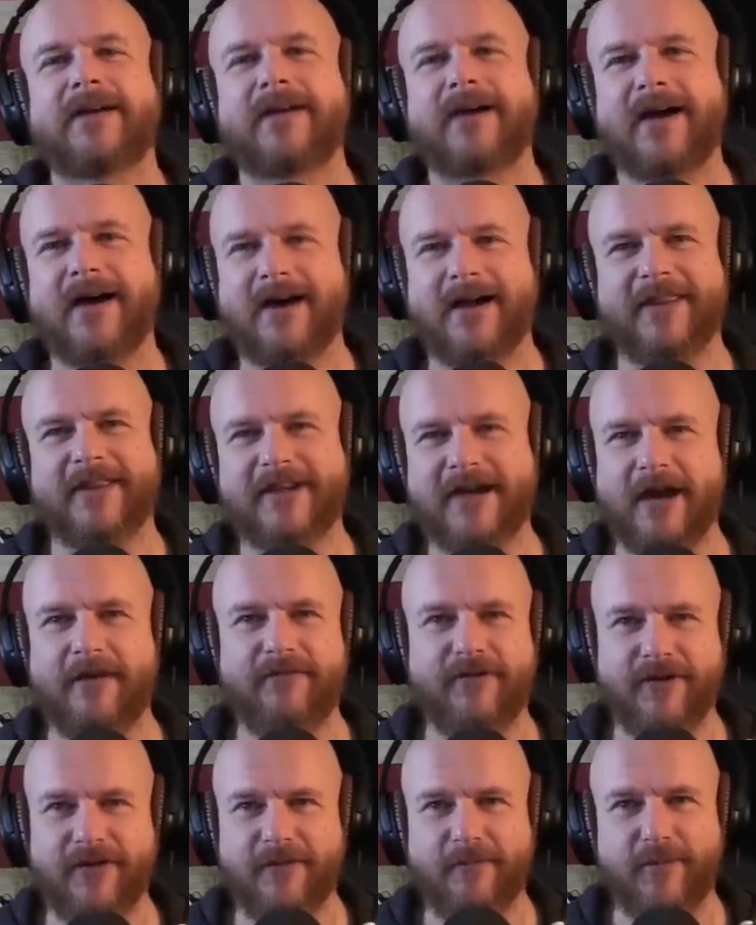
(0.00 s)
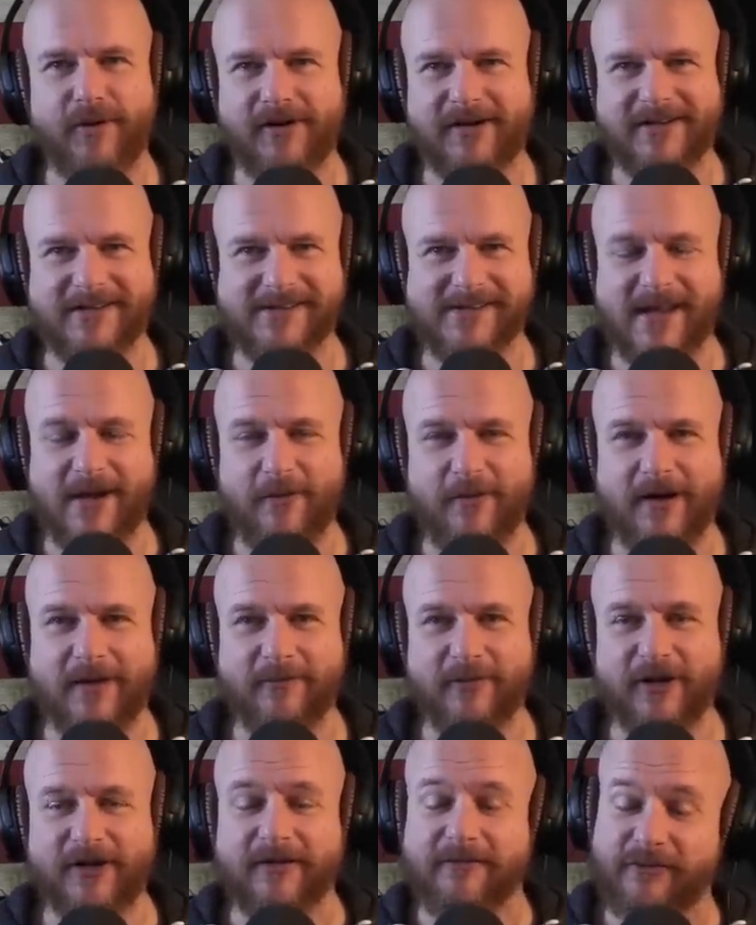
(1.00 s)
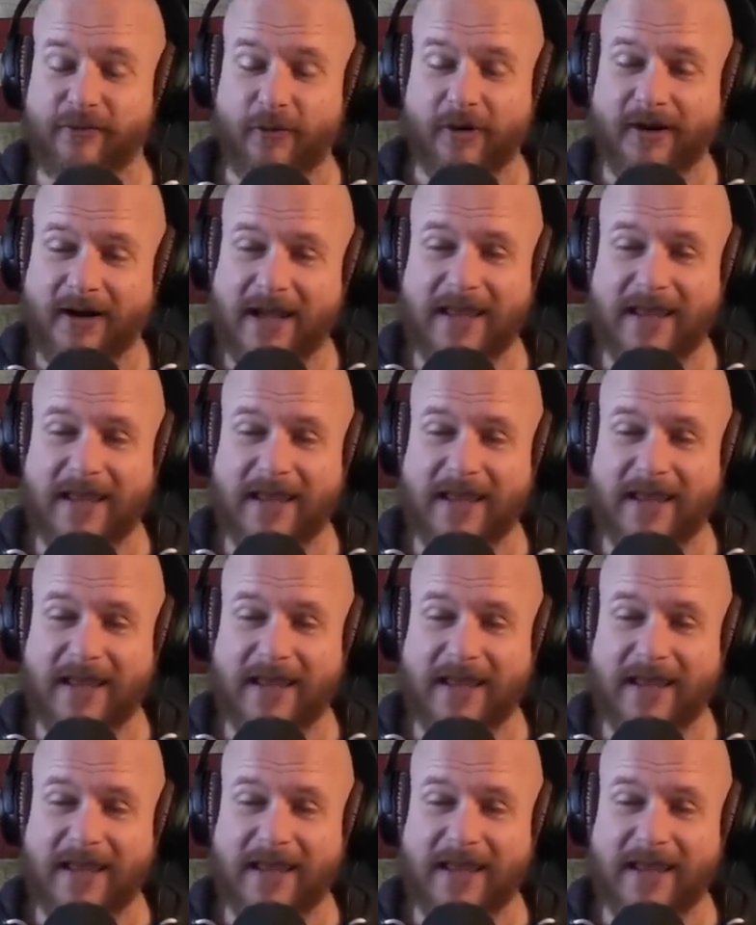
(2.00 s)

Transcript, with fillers: Uh, the cover of the book is not what I'm looking for."